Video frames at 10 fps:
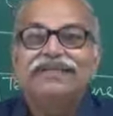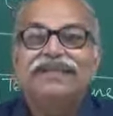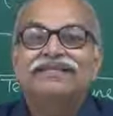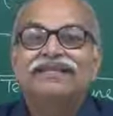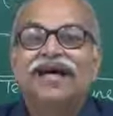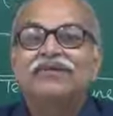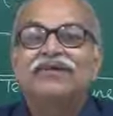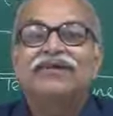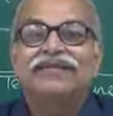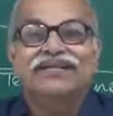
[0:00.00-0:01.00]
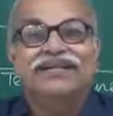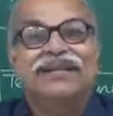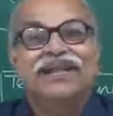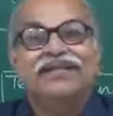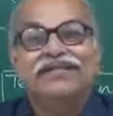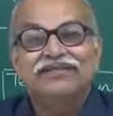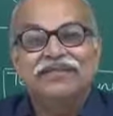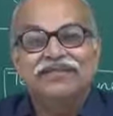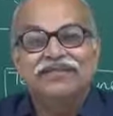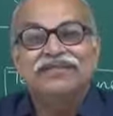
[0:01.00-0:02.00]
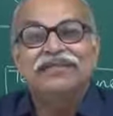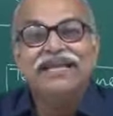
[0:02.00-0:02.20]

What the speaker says: is our arithmetic